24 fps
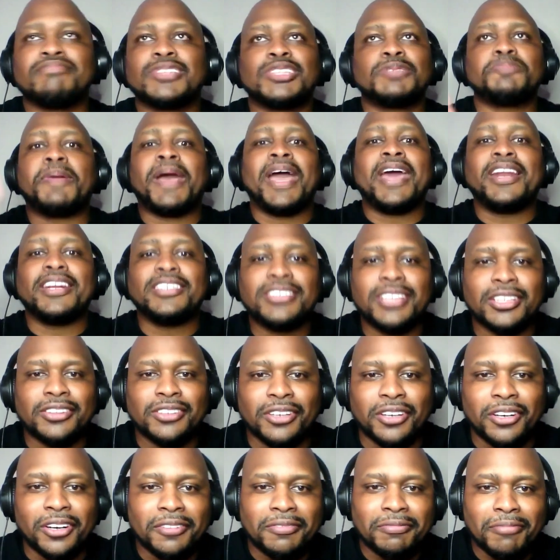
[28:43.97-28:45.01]
Spanish that
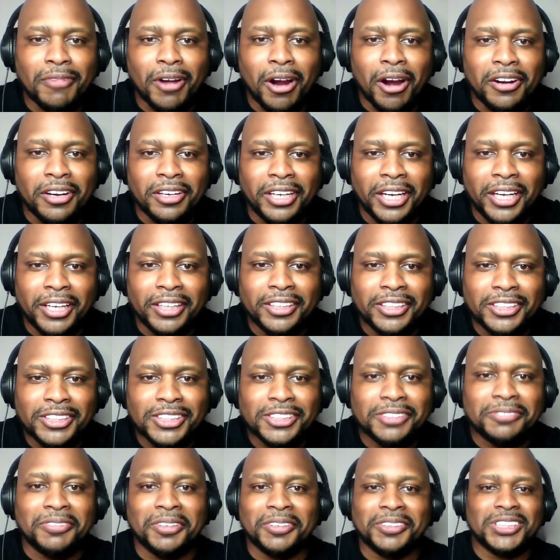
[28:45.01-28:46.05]
there aren't in
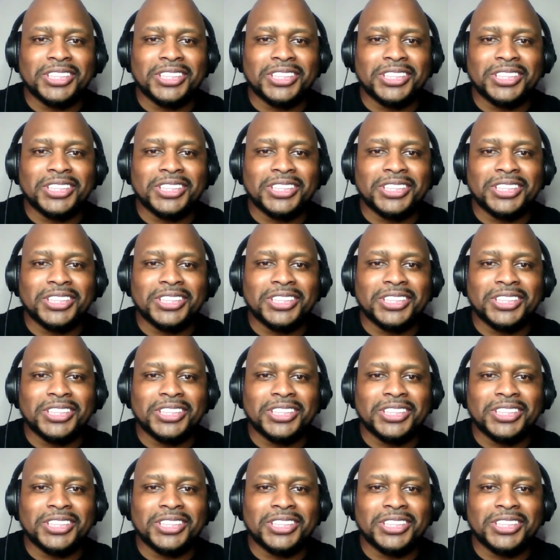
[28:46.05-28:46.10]
English. There's